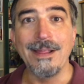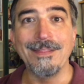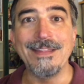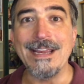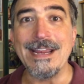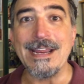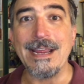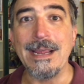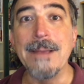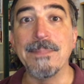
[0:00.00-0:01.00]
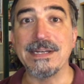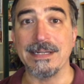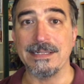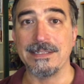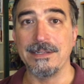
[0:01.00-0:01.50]
the
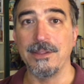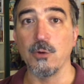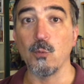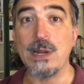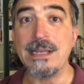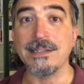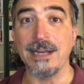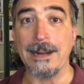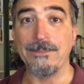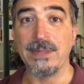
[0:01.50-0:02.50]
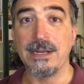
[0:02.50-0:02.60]
impetus, the reasoning